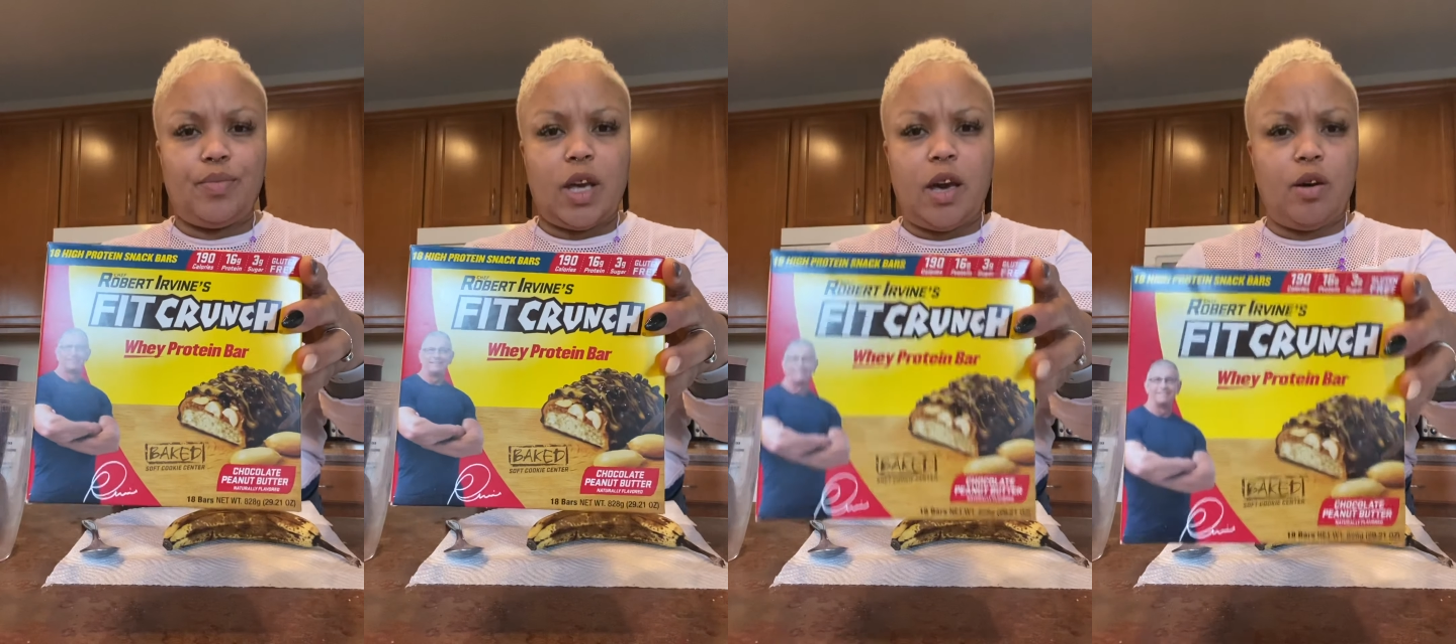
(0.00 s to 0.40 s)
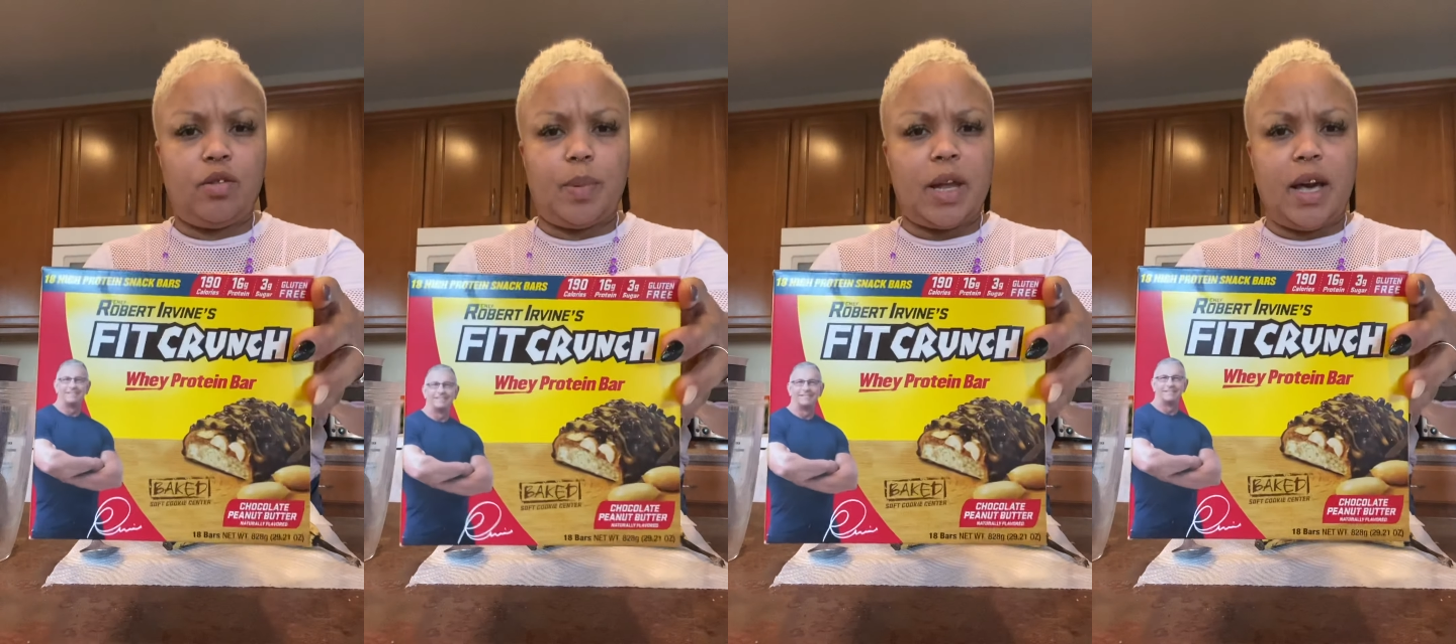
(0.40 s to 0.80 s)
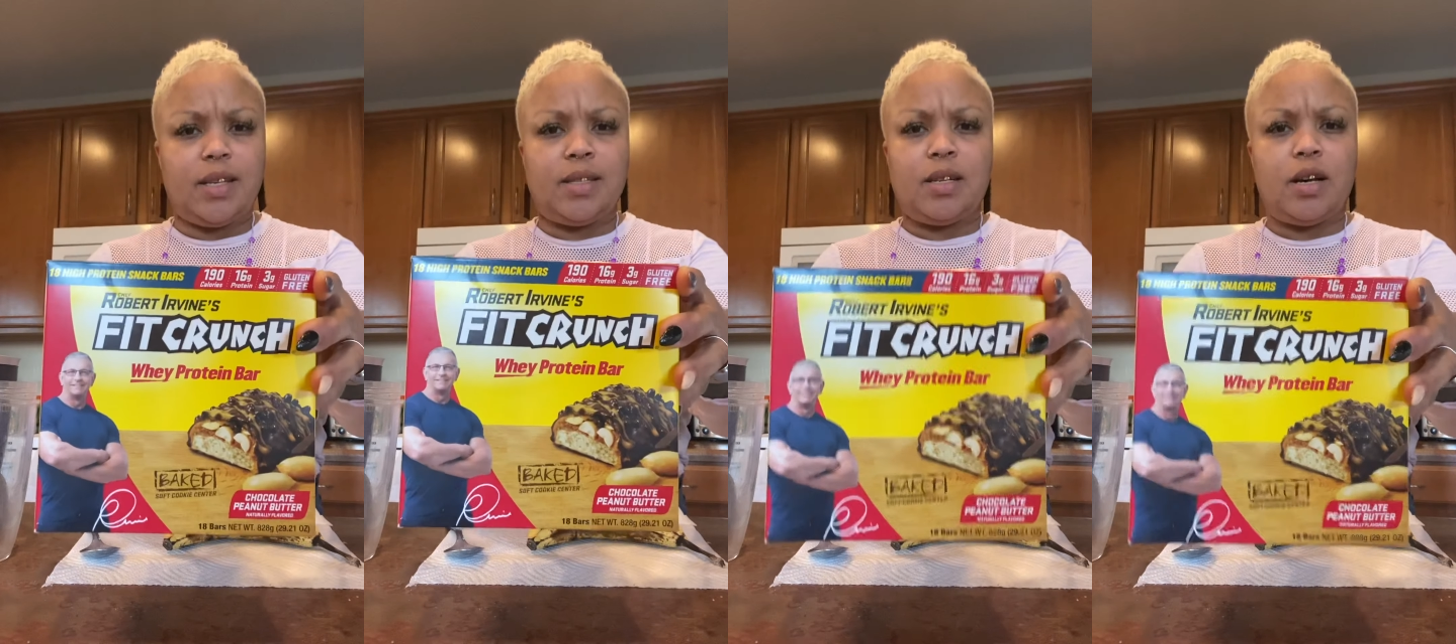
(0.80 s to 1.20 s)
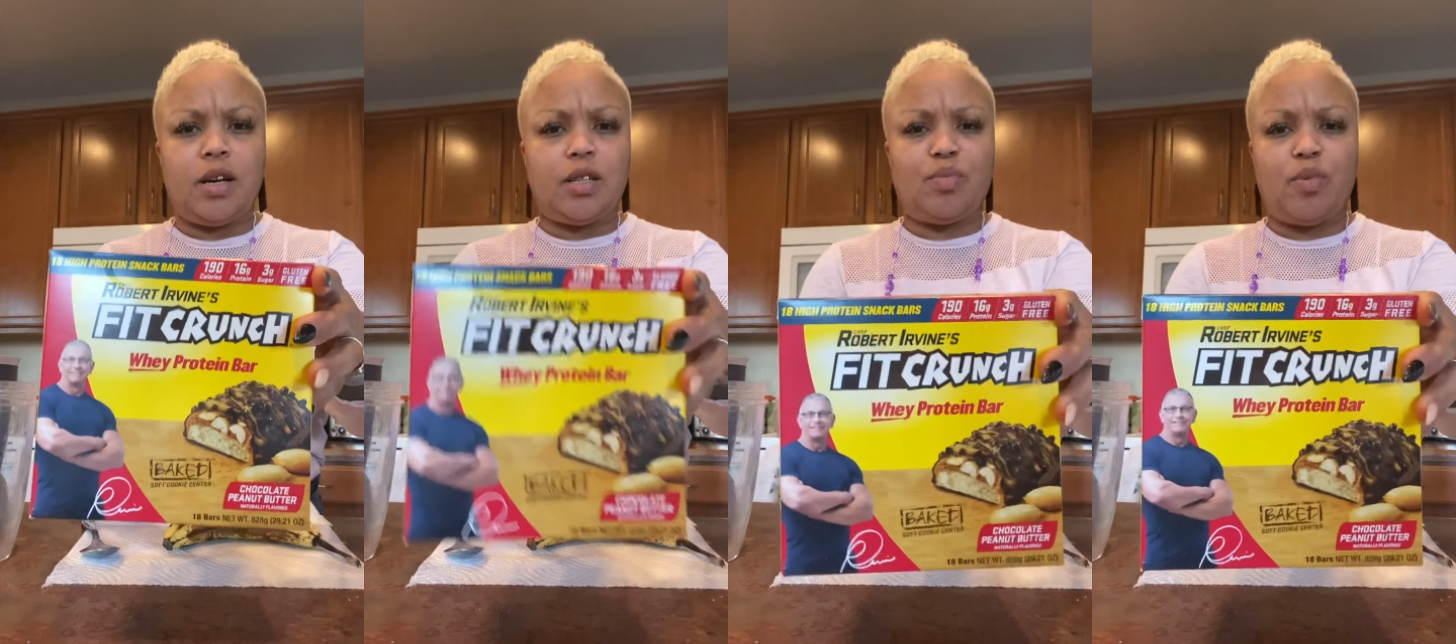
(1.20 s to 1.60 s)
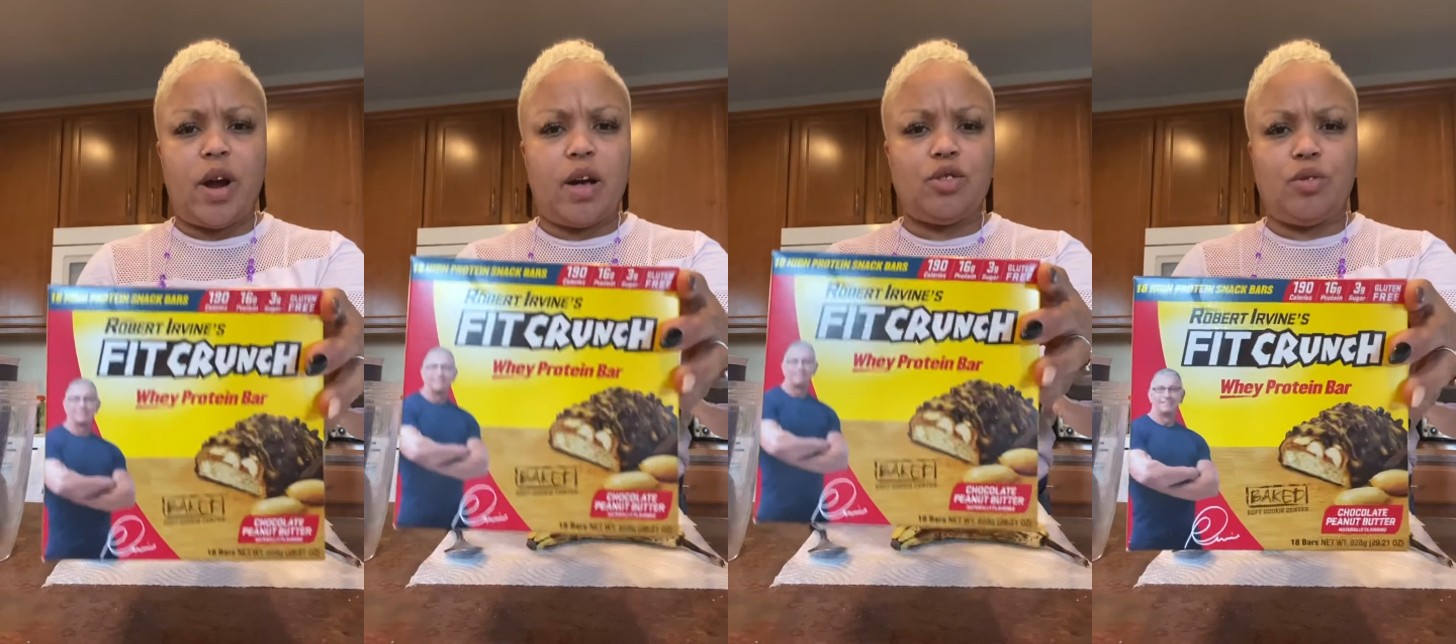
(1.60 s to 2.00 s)
health place, uh,
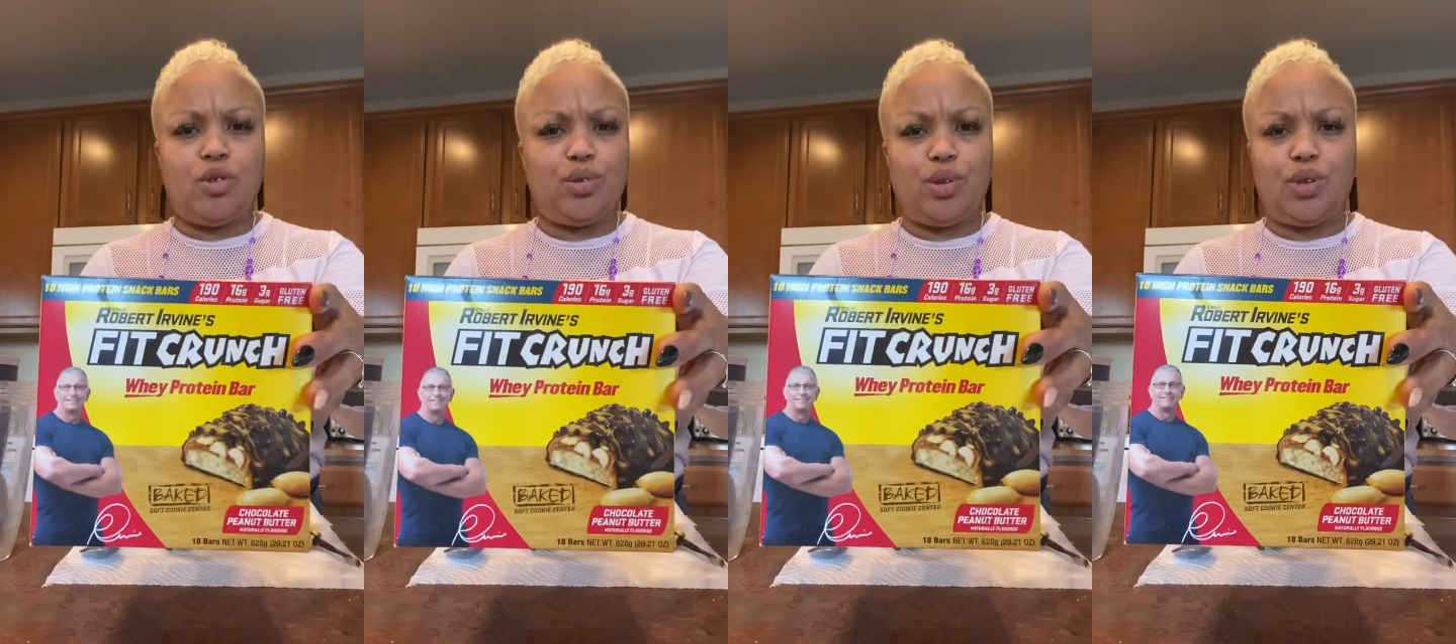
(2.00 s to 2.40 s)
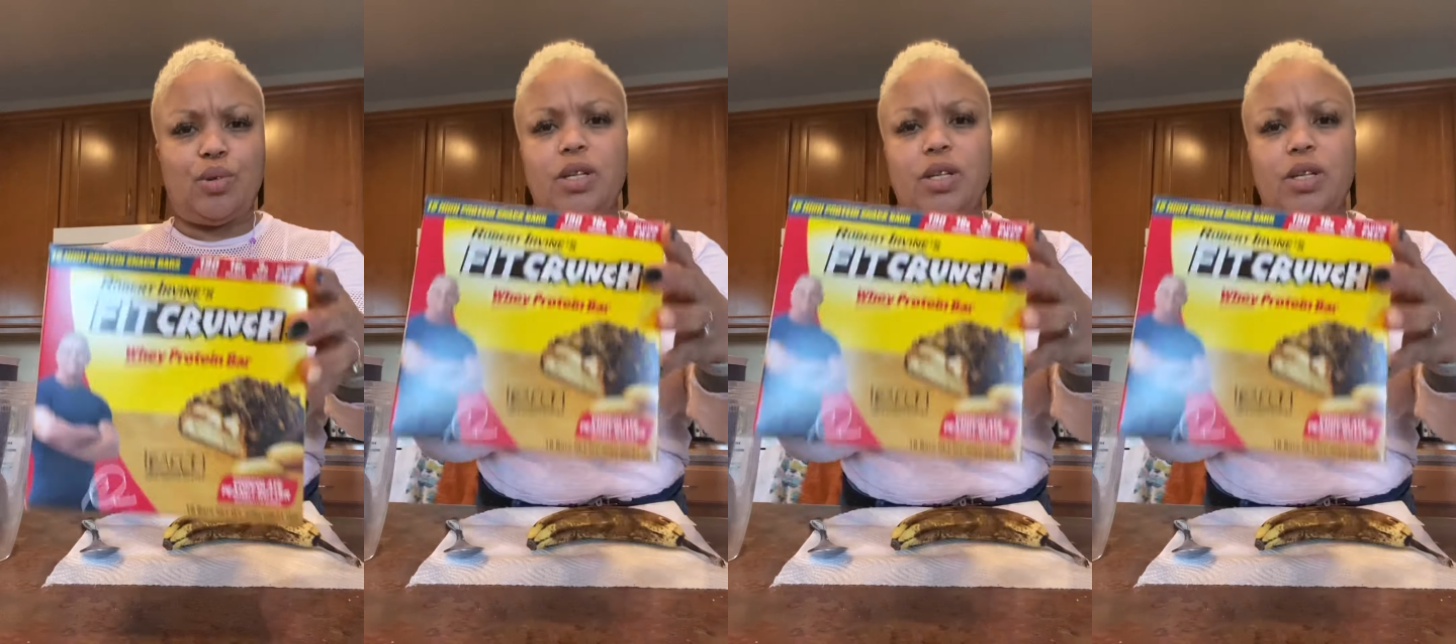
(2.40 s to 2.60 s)
Sprouts, grocery store.